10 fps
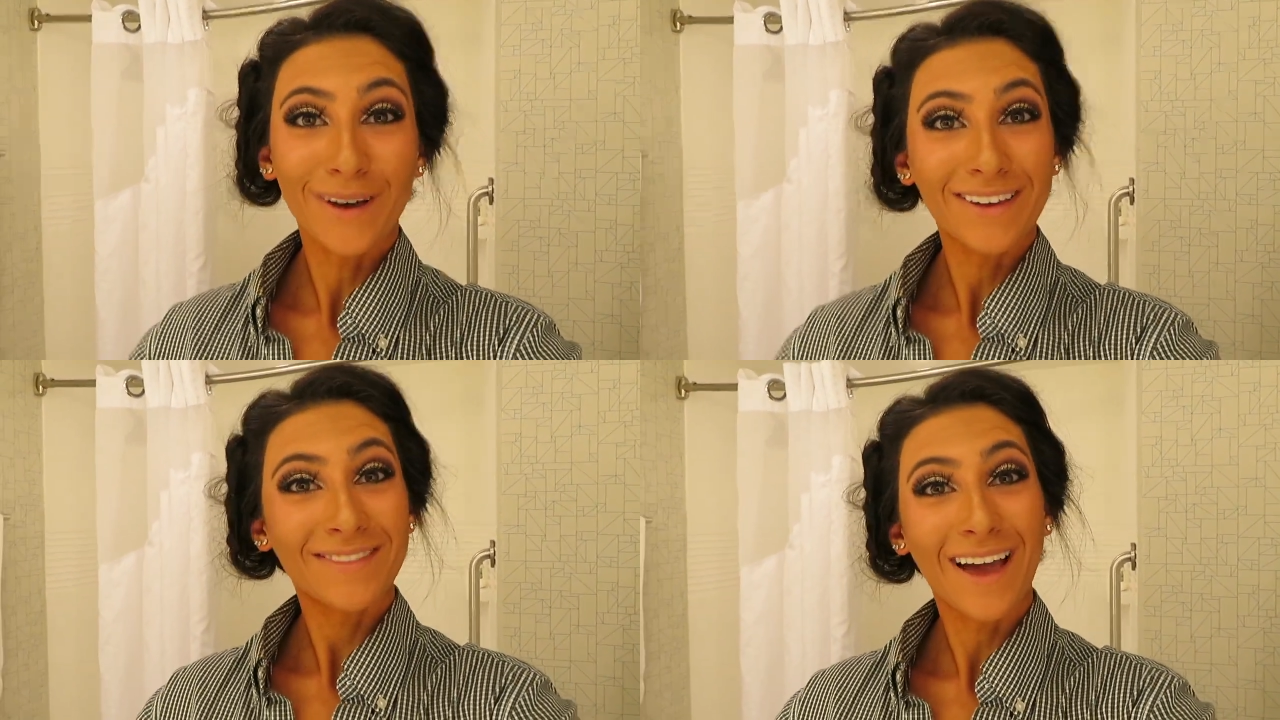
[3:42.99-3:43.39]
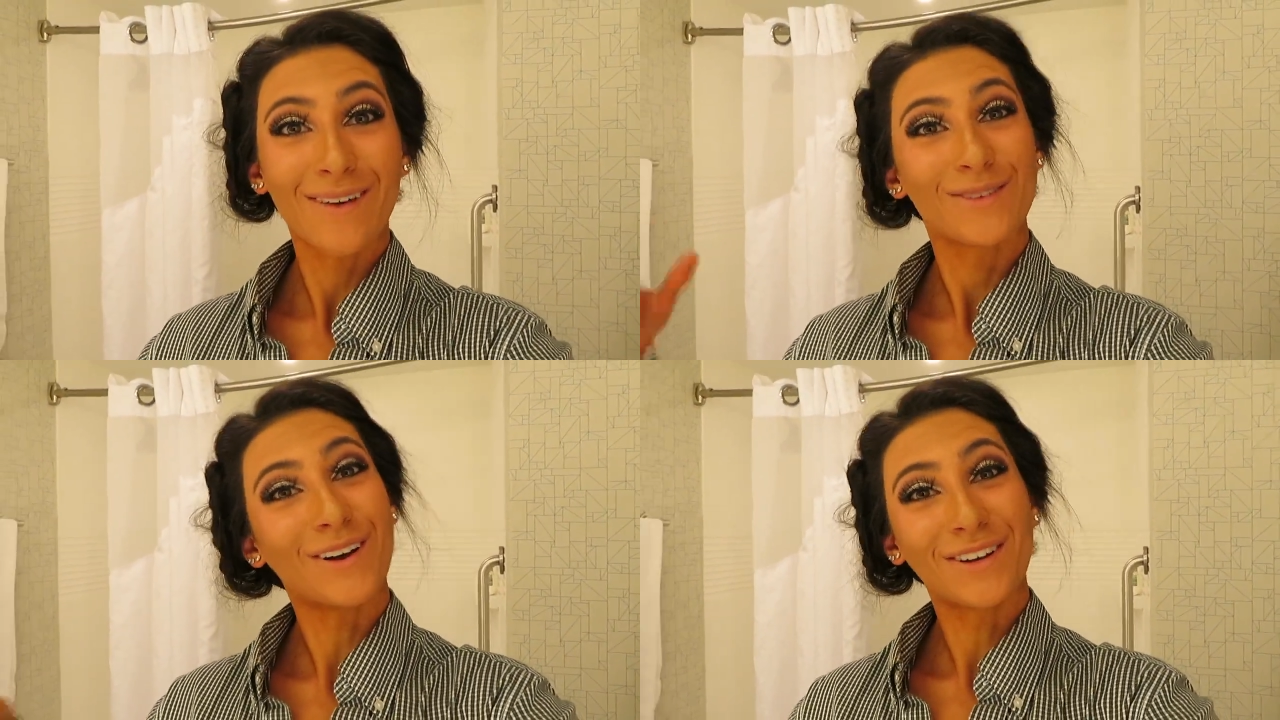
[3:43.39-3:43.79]
But
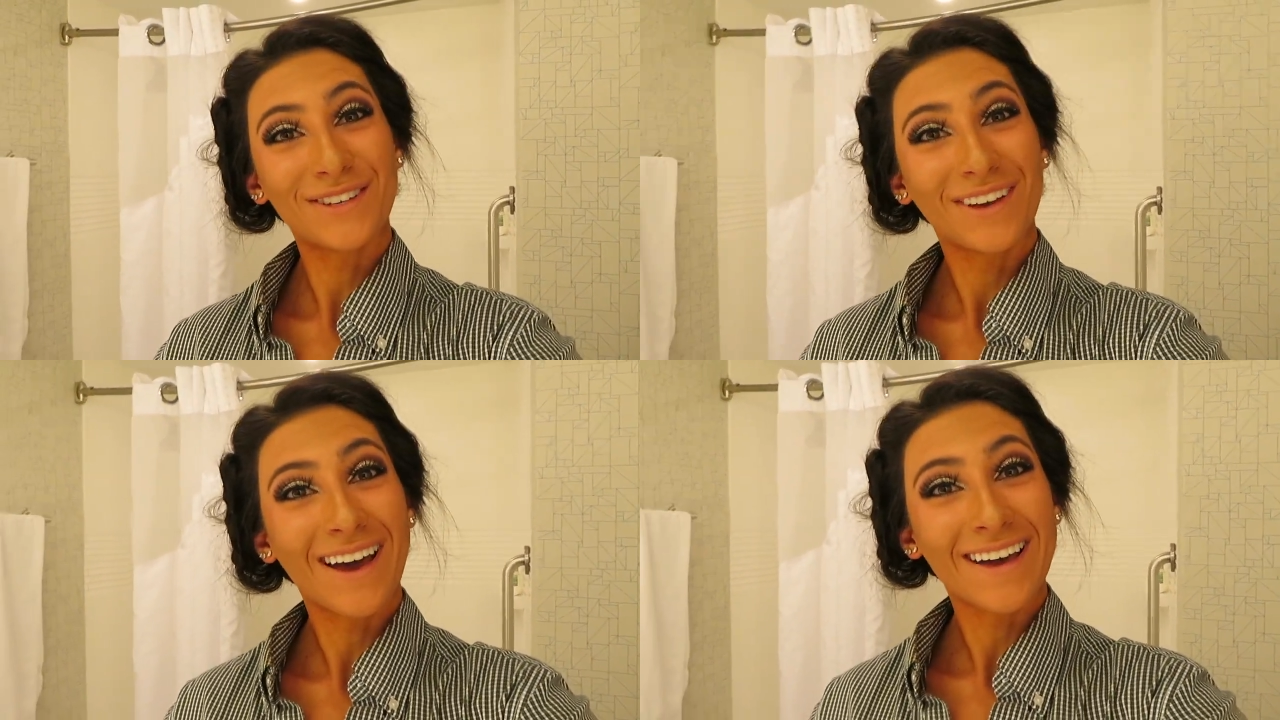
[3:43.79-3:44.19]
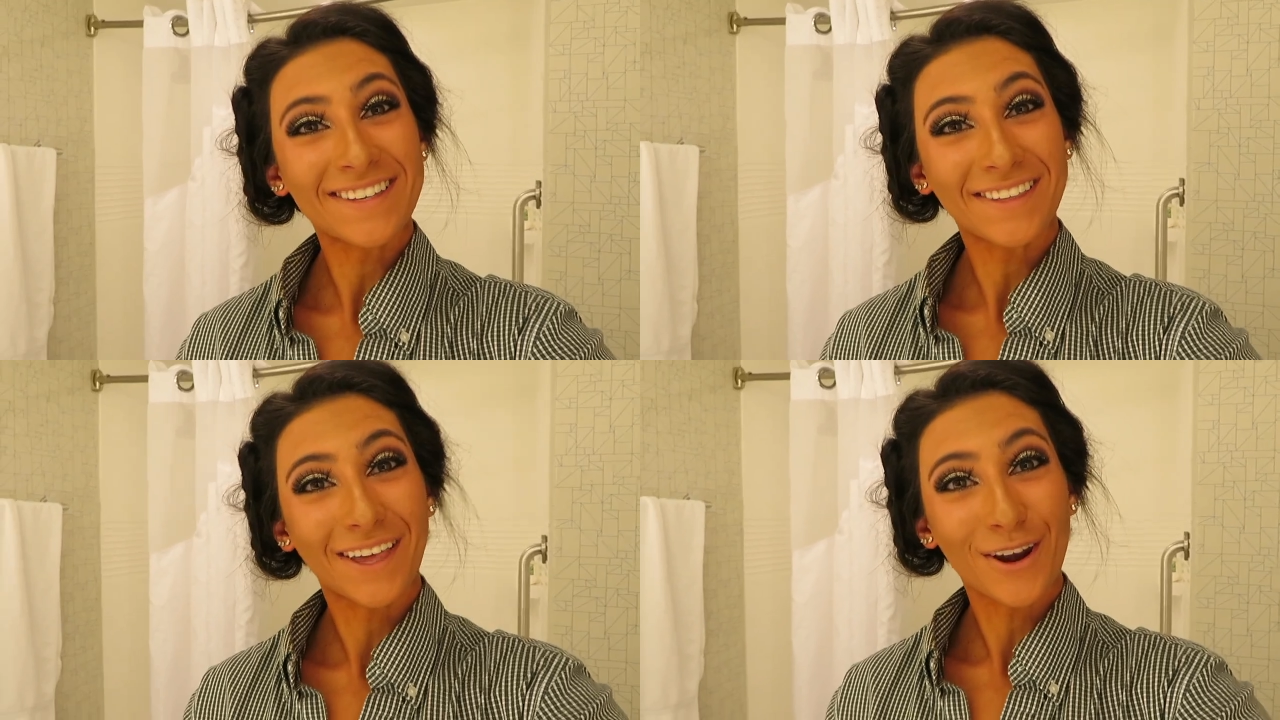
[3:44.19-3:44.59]
I will talk to you
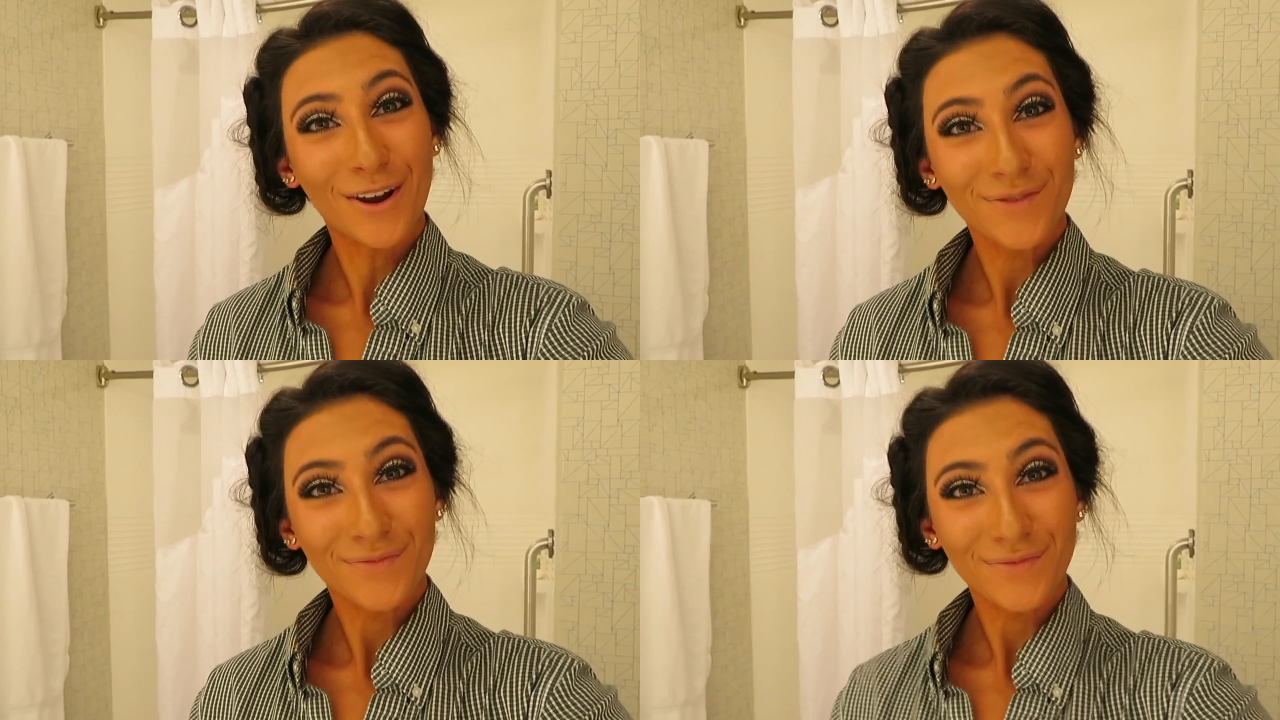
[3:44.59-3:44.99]
guys later.